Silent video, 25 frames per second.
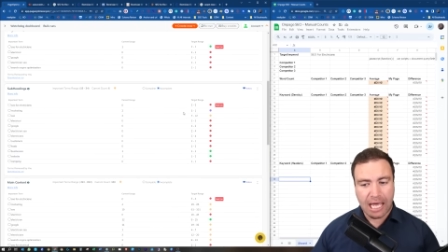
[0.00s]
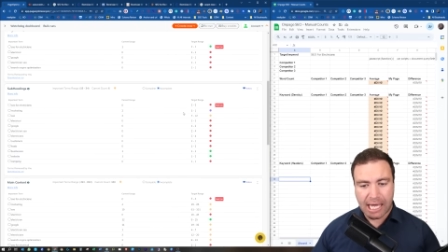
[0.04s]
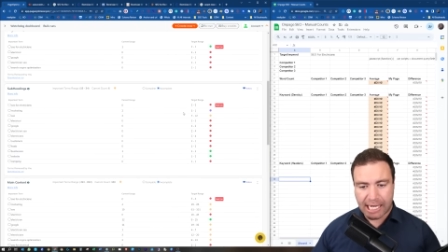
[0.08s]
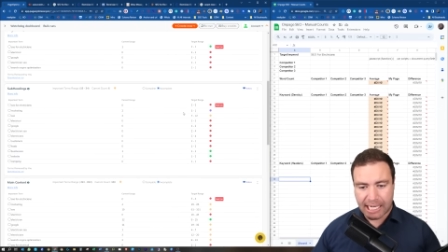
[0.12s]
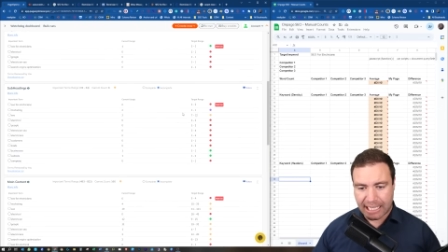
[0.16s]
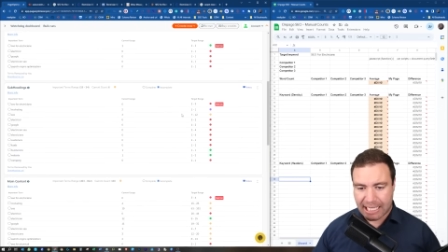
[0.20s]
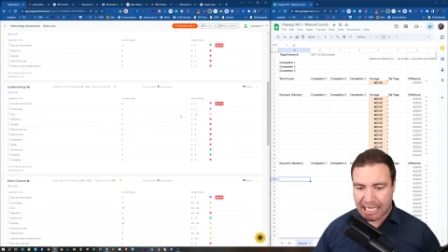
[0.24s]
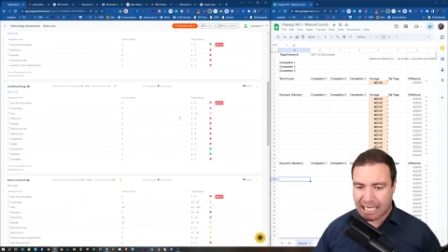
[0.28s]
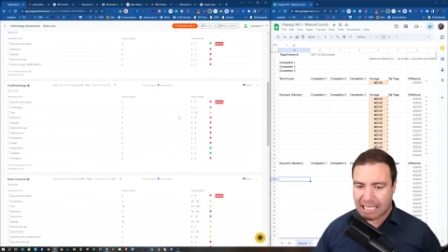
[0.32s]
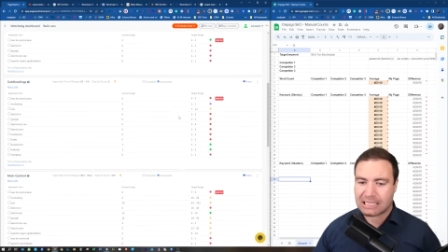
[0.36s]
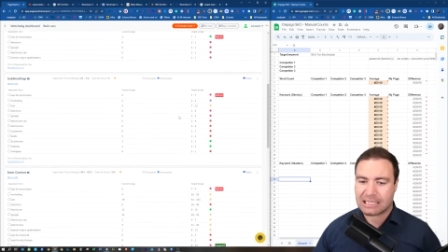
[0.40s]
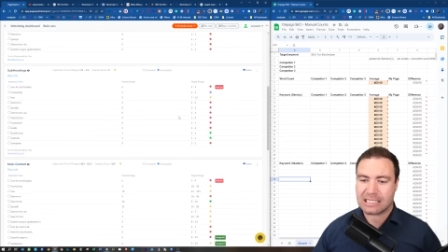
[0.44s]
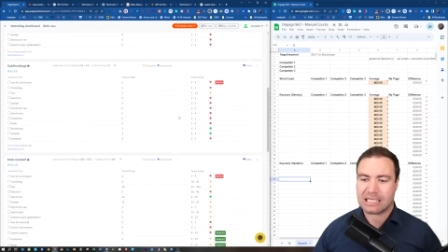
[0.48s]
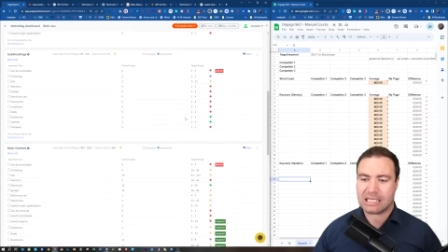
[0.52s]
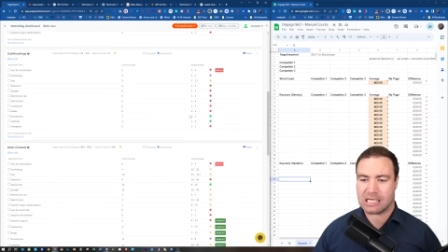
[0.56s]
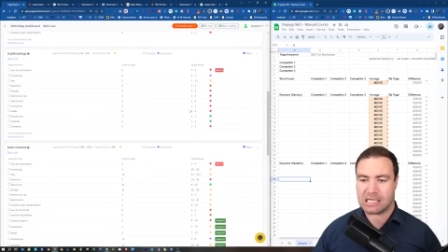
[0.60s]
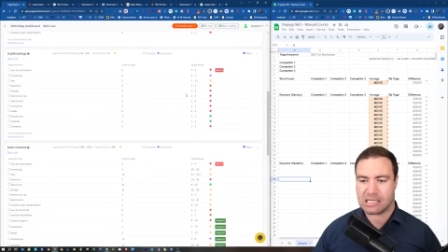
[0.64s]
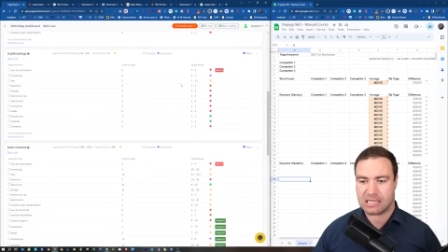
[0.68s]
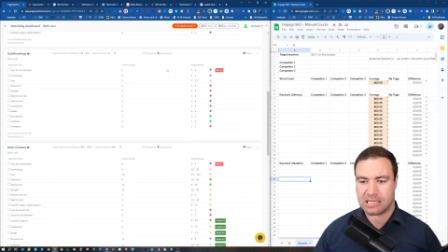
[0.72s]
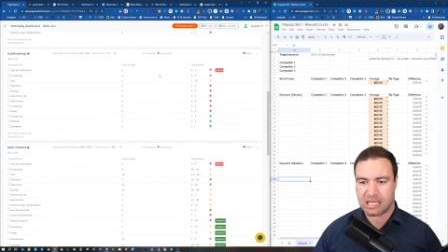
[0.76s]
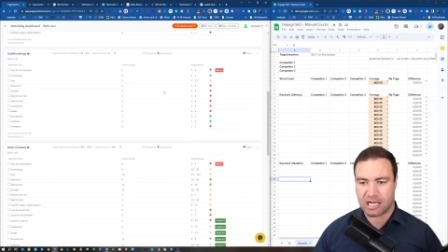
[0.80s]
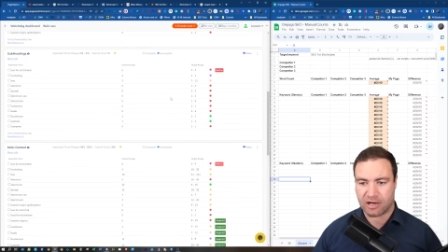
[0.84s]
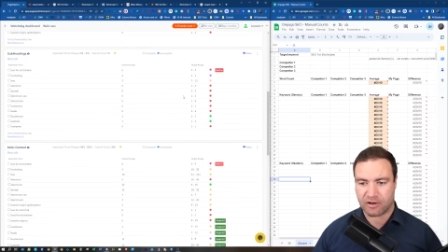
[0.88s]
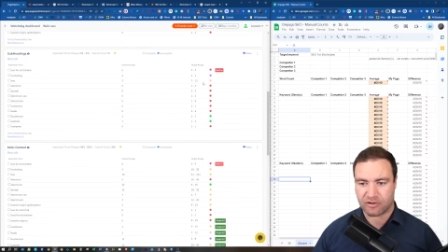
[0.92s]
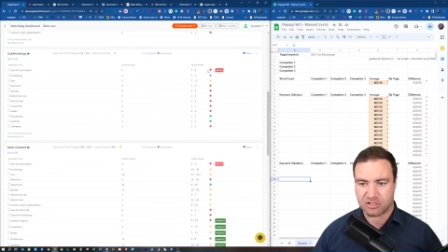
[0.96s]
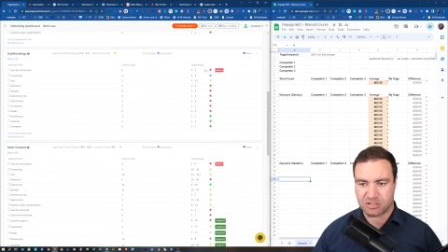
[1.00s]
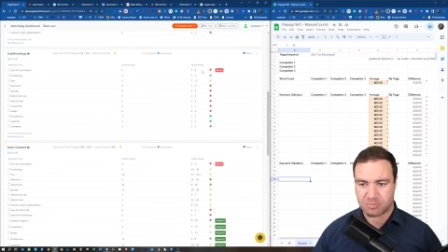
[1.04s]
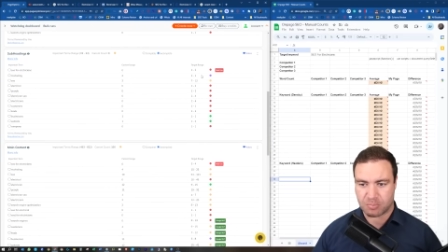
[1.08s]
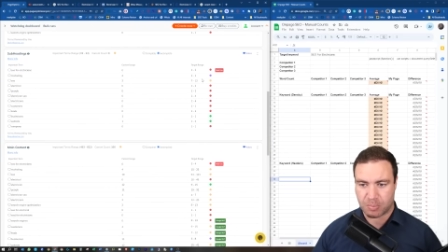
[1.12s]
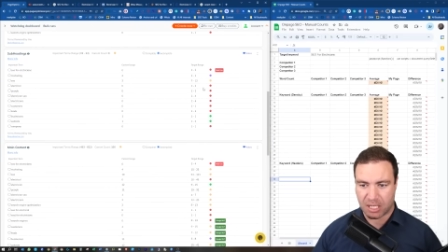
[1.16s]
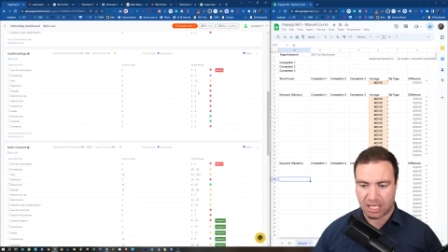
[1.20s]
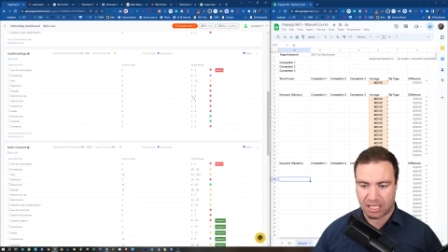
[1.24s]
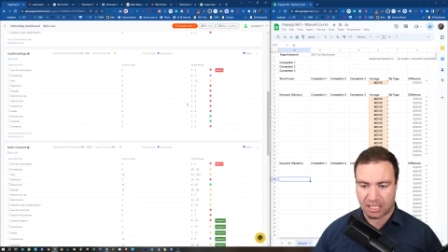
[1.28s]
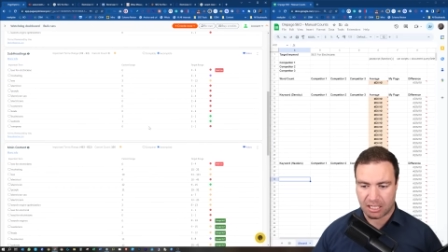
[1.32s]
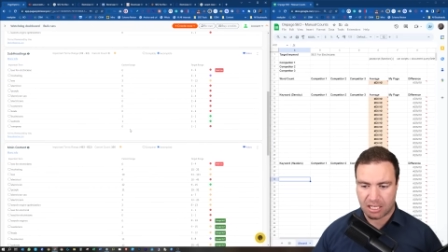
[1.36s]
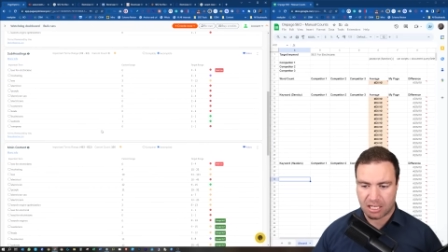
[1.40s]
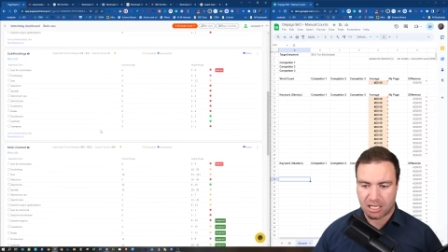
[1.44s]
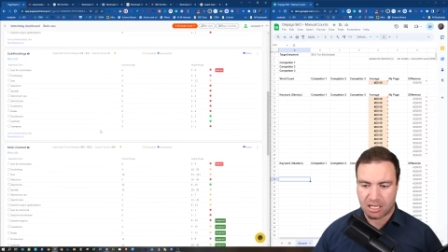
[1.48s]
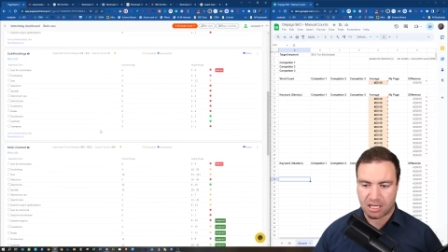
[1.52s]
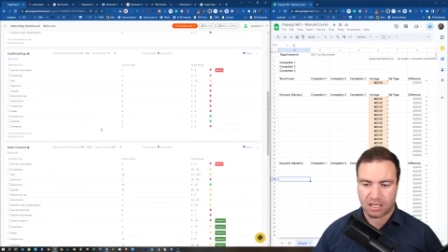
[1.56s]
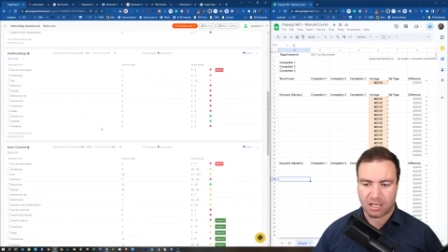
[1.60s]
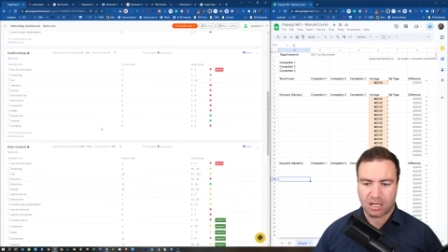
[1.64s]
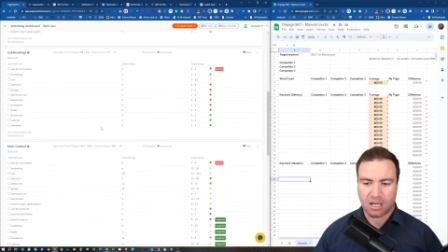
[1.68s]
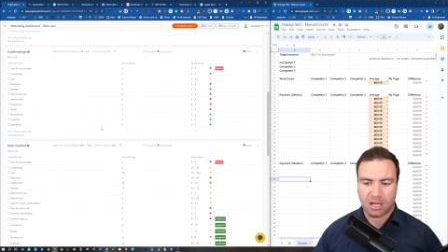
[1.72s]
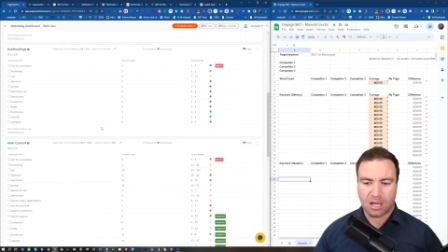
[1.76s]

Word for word: Nothing in there is being hit.